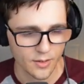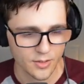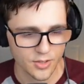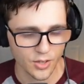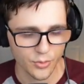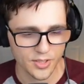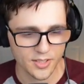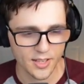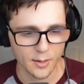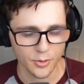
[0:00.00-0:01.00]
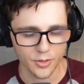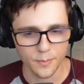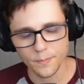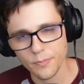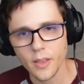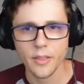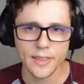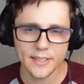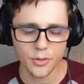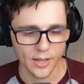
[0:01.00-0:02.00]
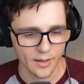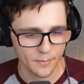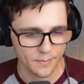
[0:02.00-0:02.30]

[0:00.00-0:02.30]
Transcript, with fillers: Surf was disabled. That's okay.